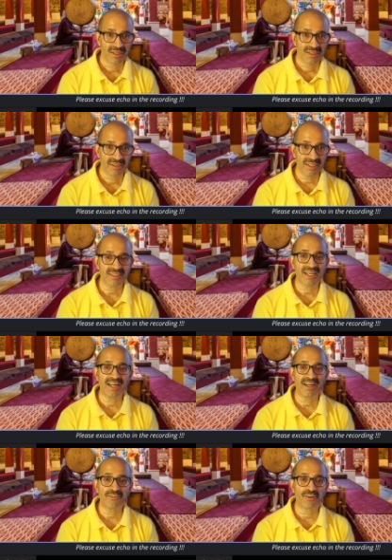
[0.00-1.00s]
This
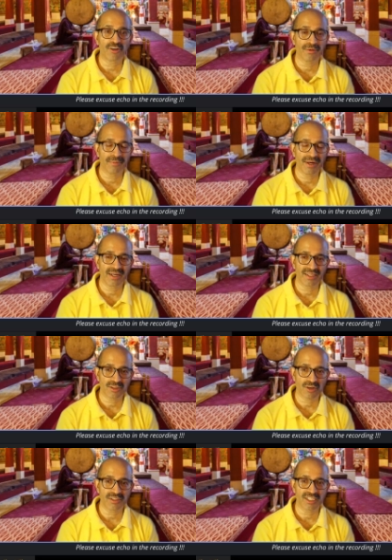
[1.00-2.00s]
kind of argument is
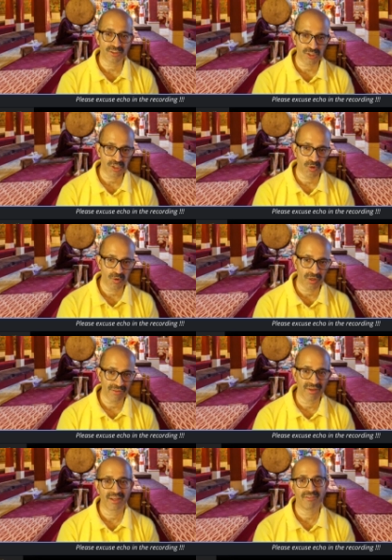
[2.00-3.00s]
called Chatushkoti,
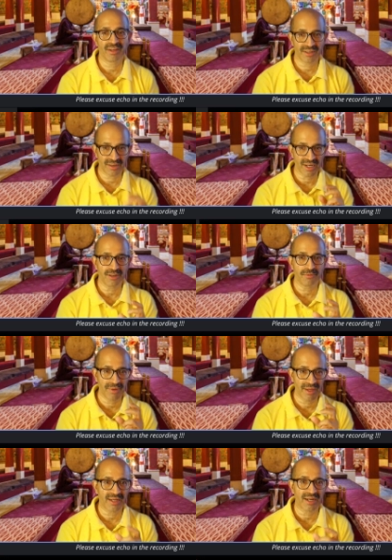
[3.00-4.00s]
where we try to
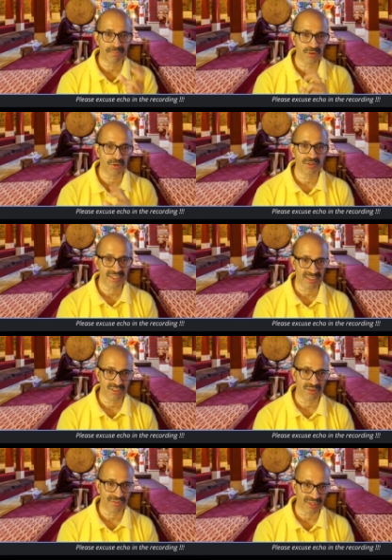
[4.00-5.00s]
make an absolute sense
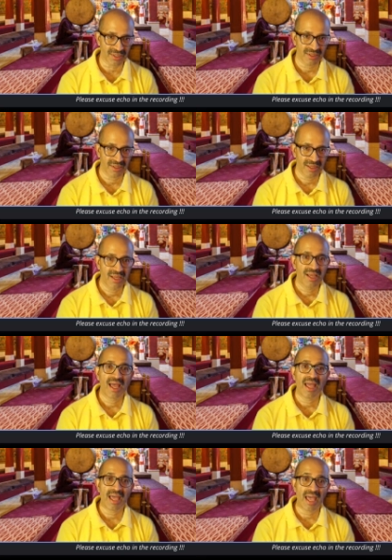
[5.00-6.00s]
of it.
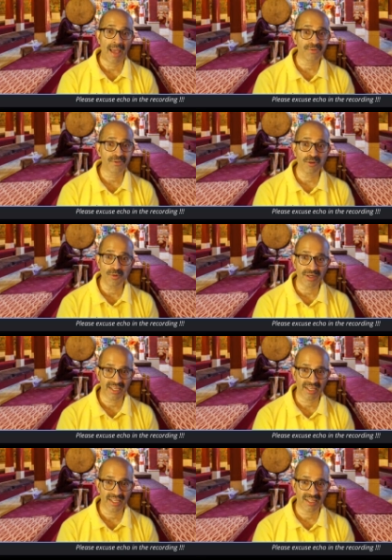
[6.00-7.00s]

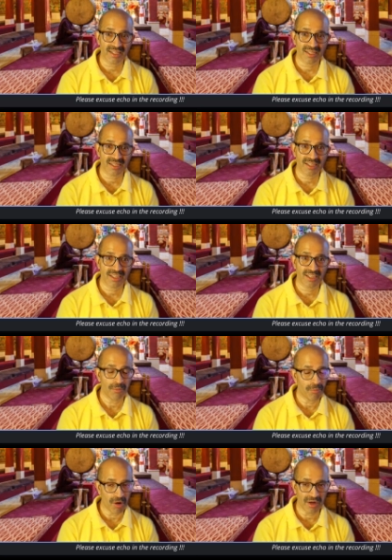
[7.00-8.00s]
Absolutely,
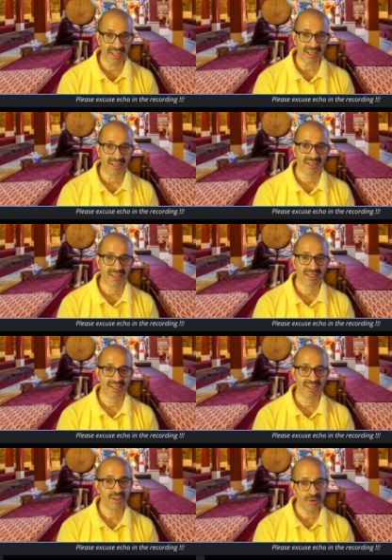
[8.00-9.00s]
your body,
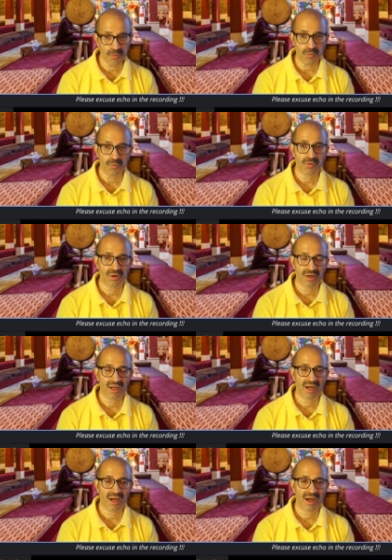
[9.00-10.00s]
you
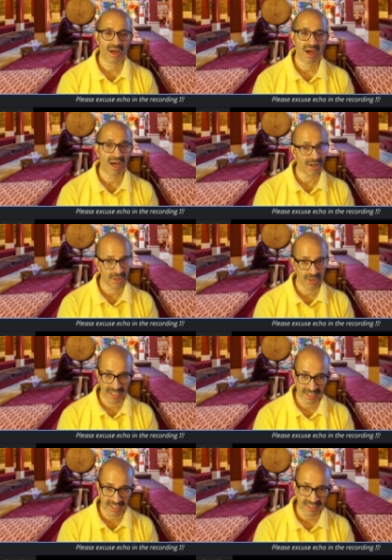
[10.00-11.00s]
are
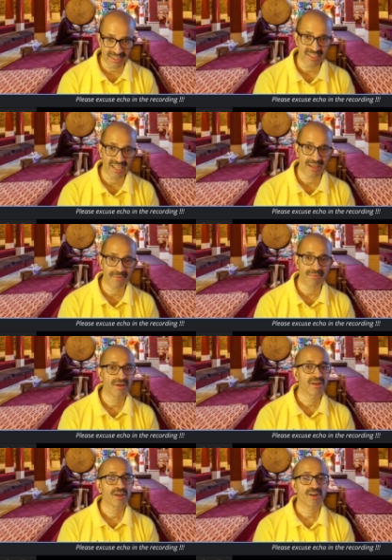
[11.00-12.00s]
neither the same
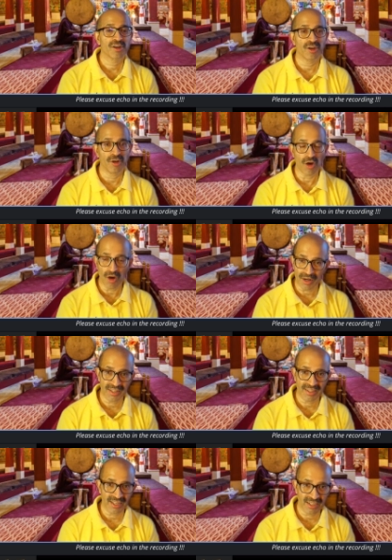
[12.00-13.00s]
nor
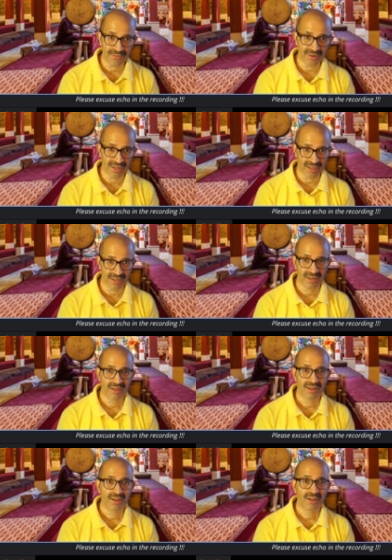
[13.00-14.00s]
anything different
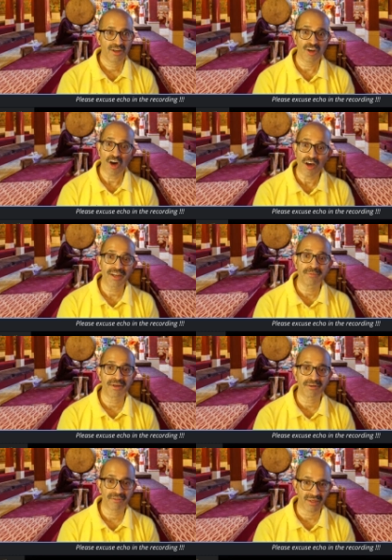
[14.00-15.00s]
nor in
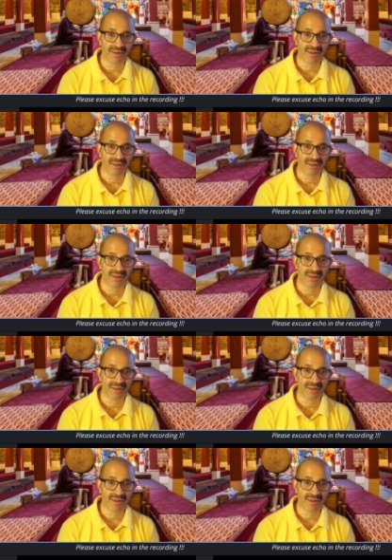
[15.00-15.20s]
between.